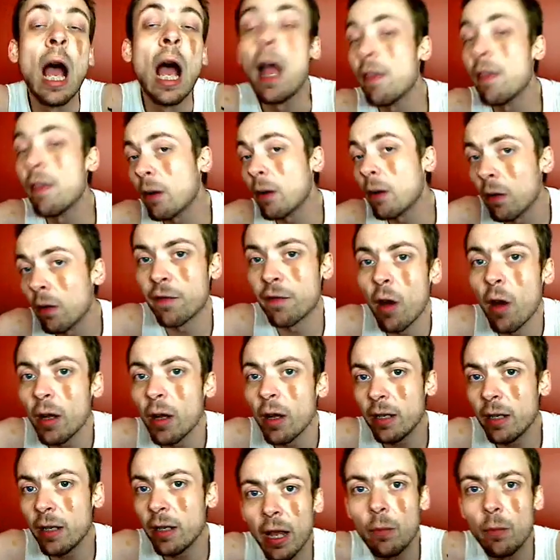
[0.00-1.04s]
and then on a
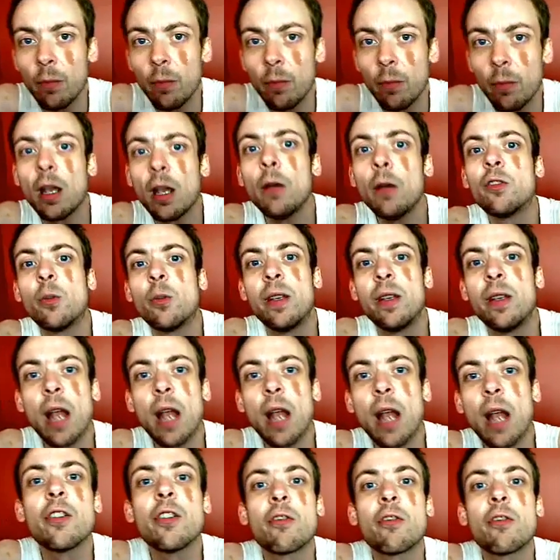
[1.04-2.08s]
Friday night he would go to his
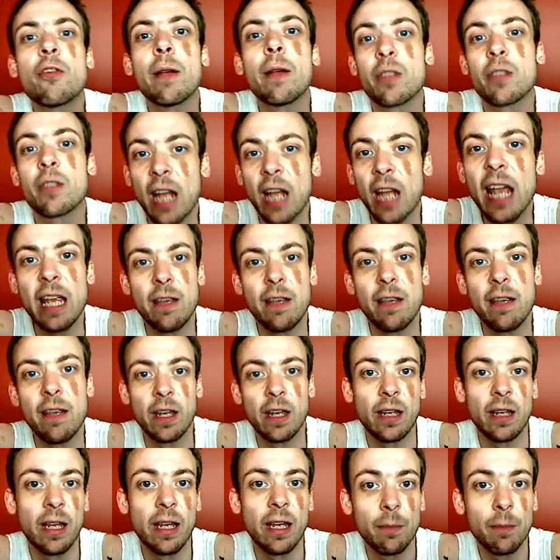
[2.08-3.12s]
underground cave
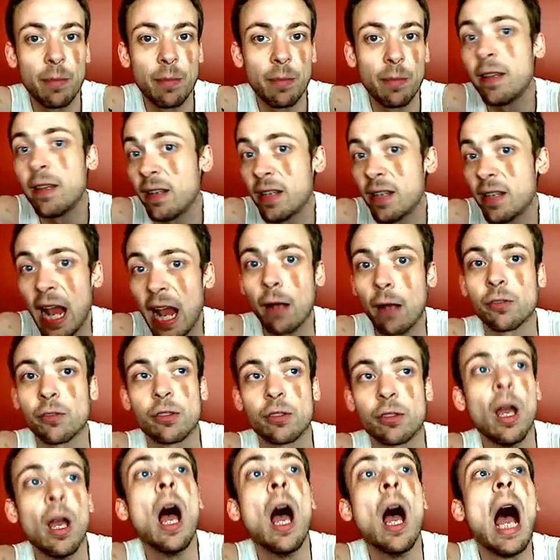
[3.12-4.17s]
beneath his
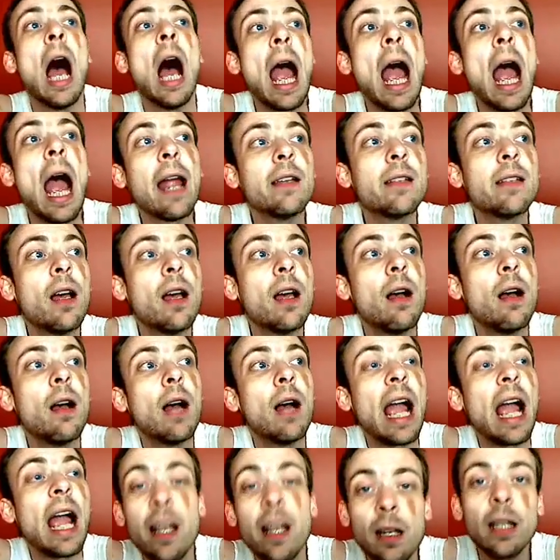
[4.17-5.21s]
house and
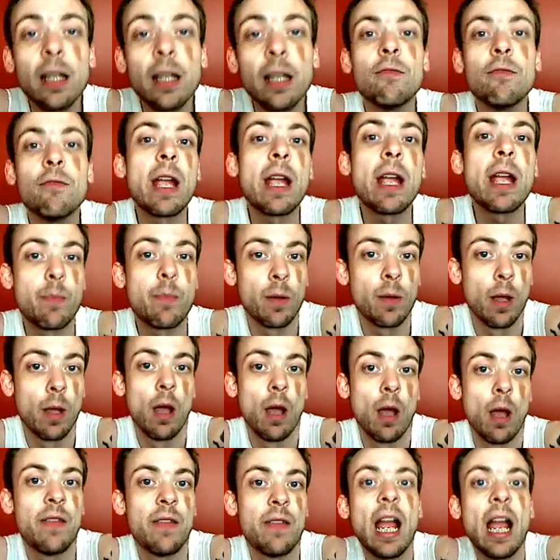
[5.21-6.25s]
anally rape
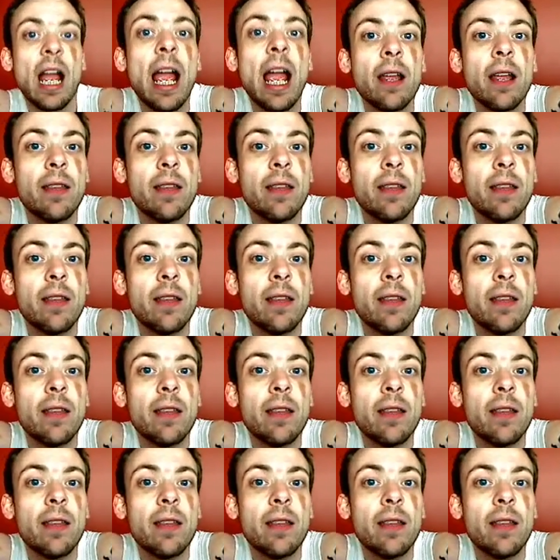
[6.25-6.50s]
the